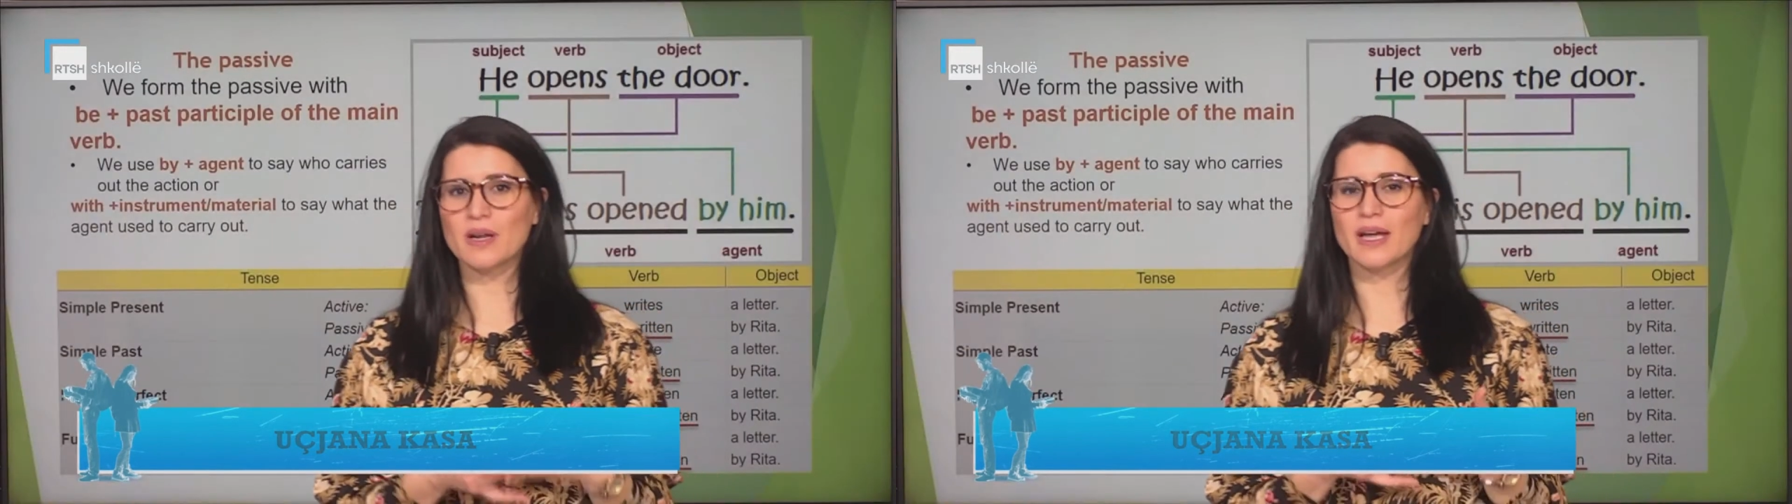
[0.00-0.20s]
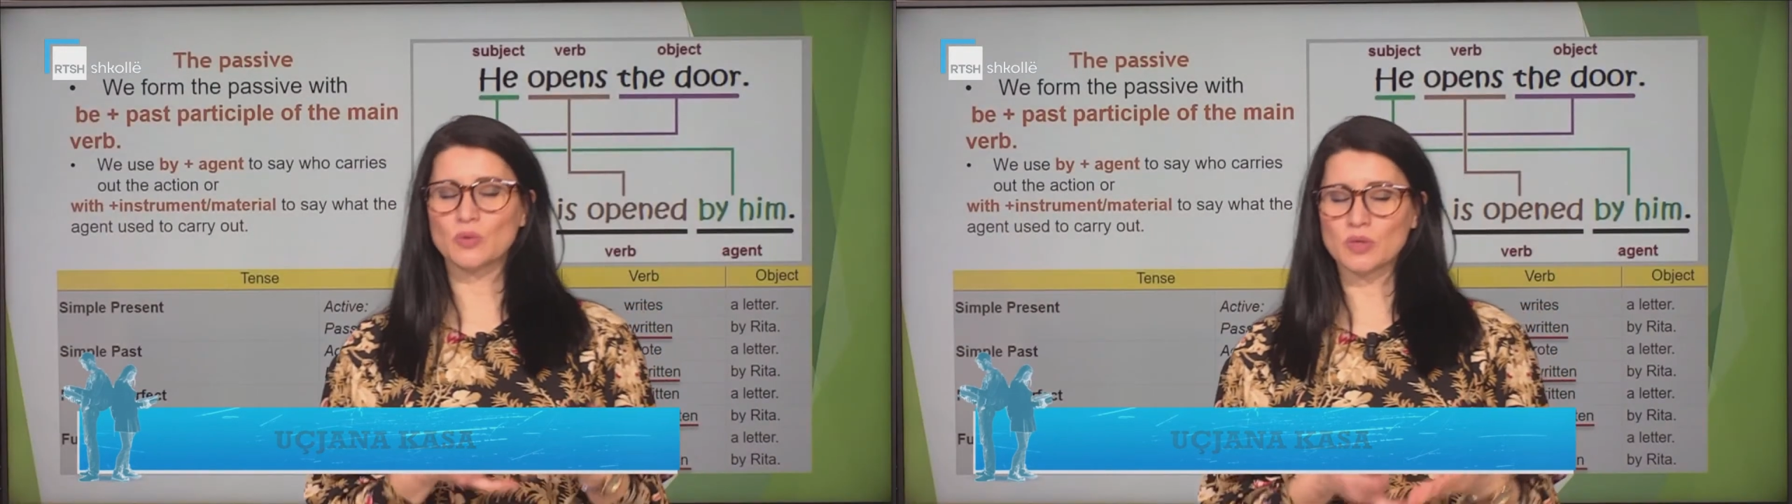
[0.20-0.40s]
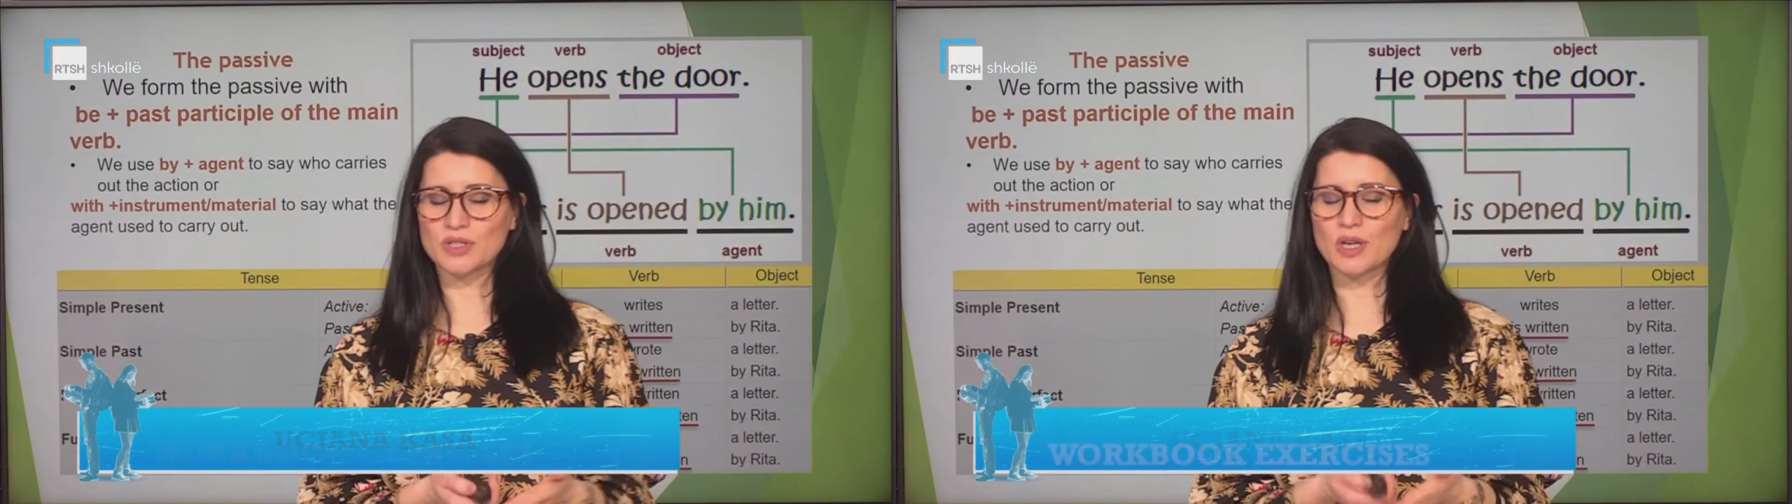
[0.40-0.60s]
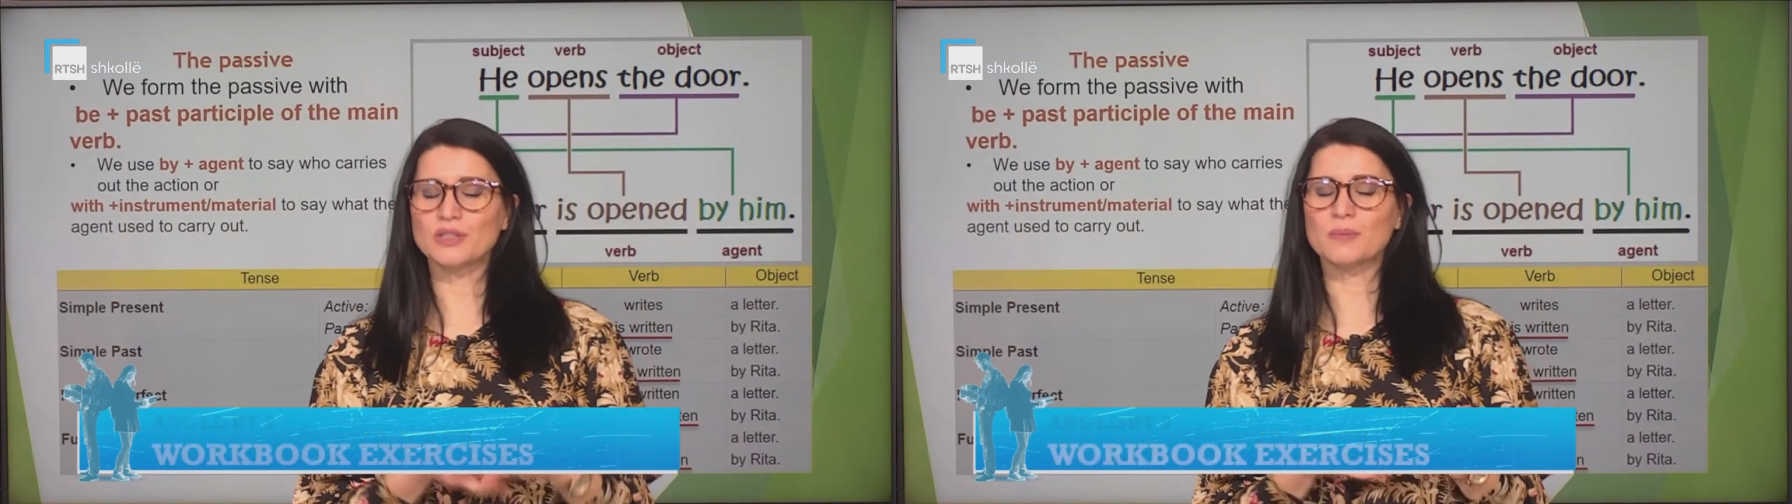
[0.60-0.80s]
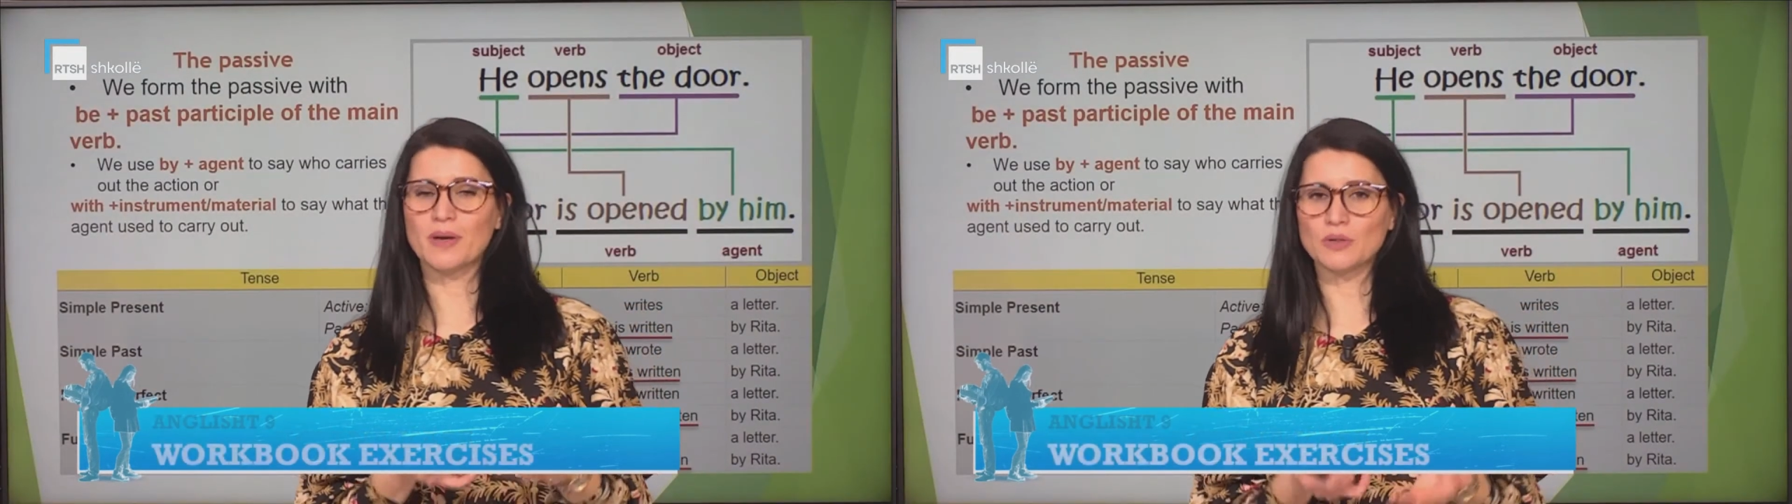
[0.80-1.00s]
and we talked
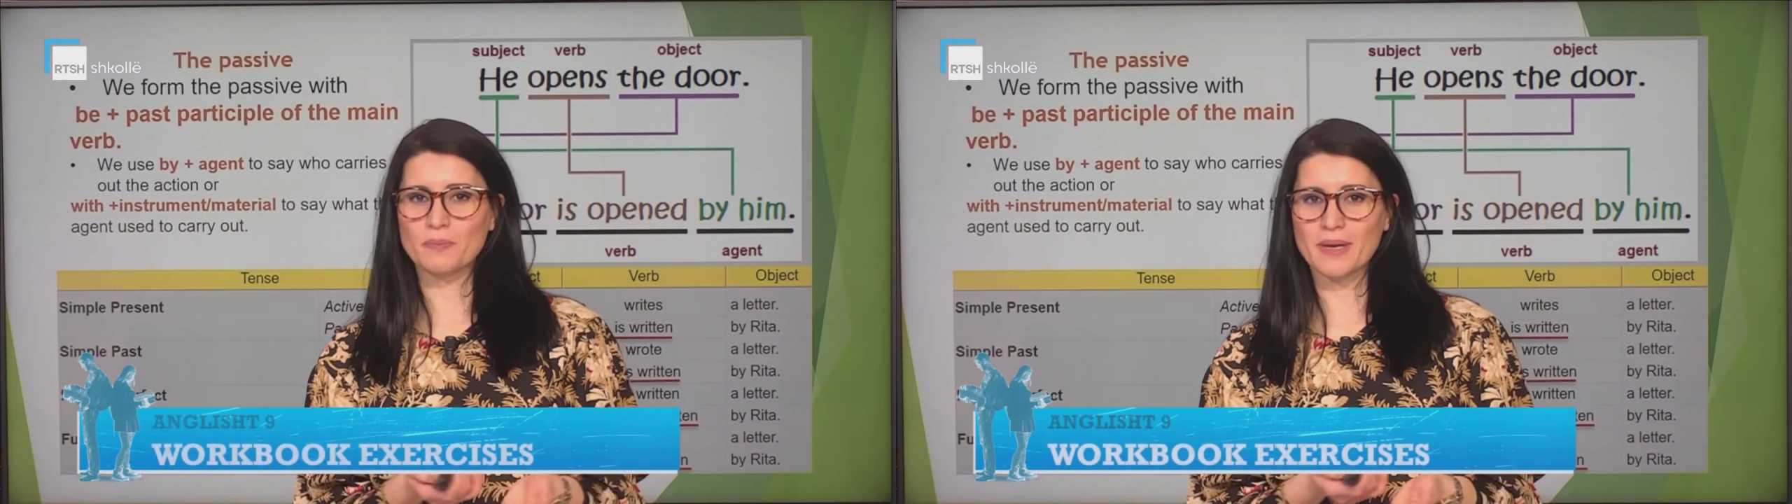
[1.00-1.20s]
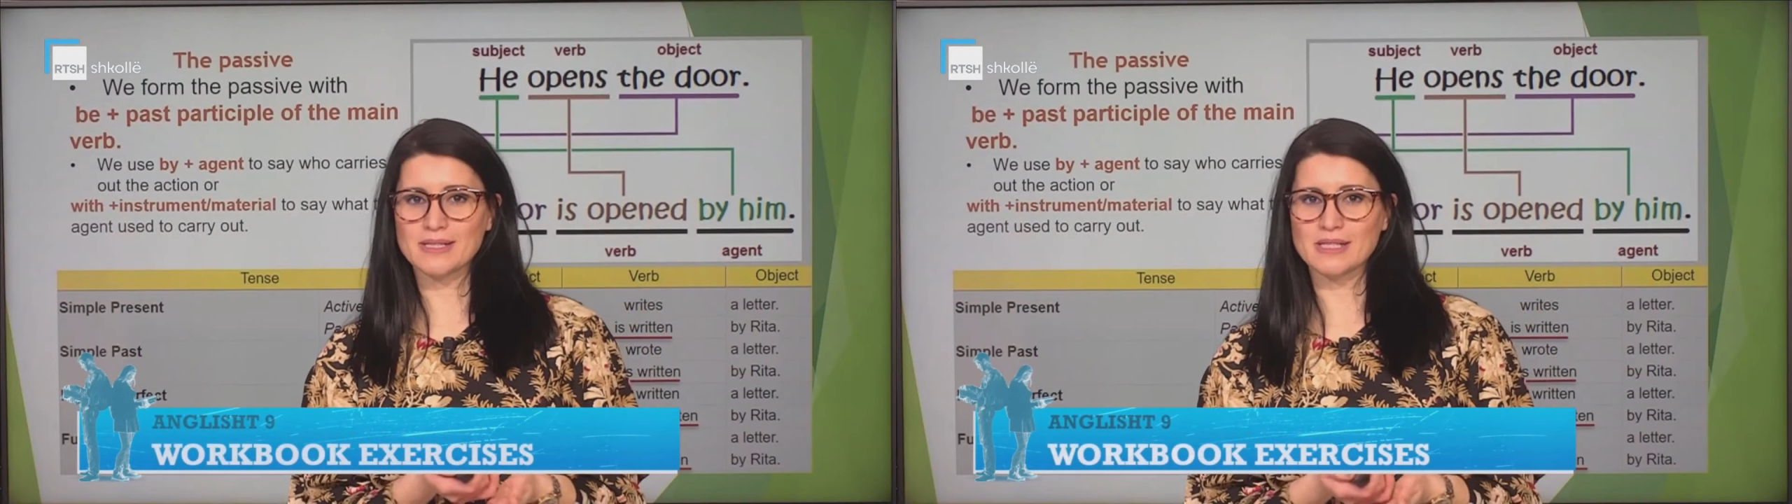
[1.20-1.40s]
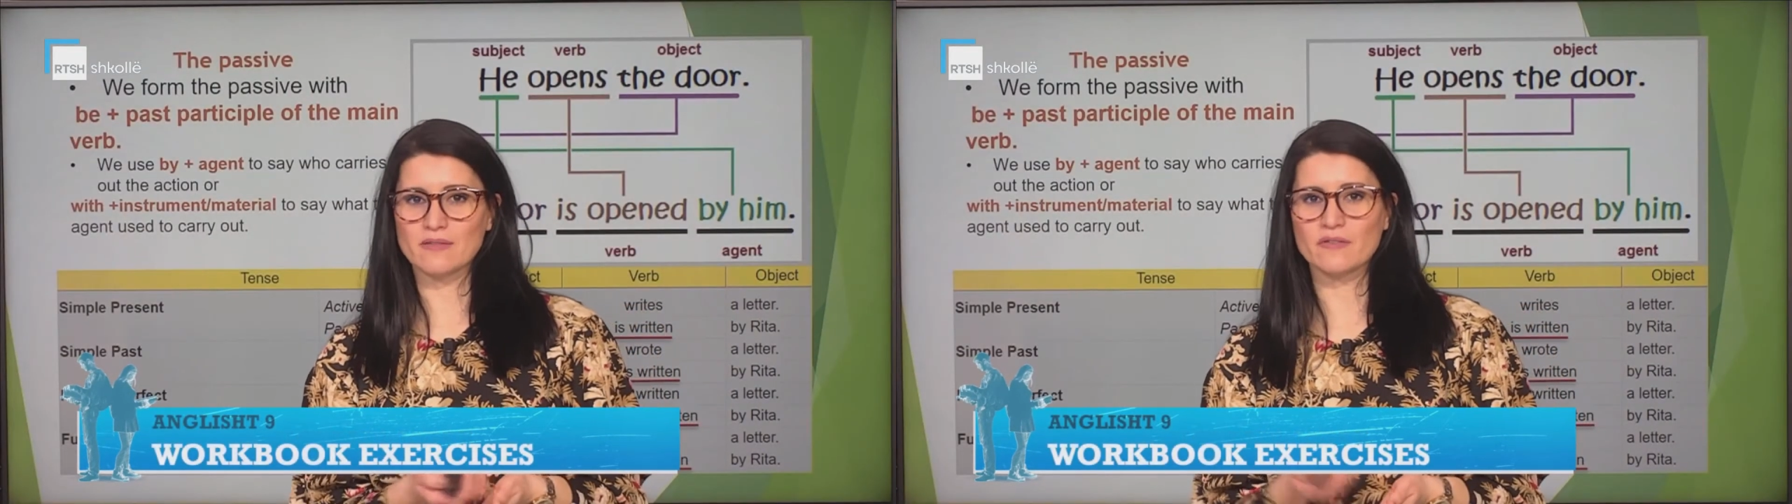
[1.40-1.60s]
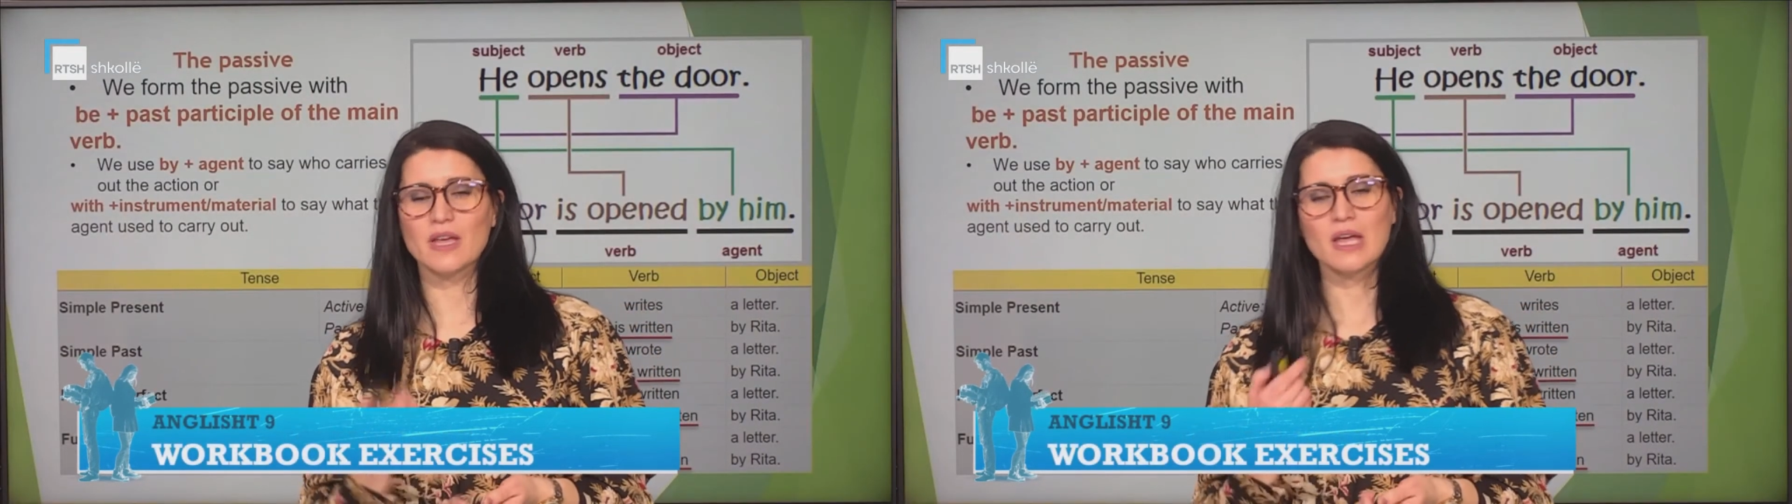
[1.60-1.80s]
about passive.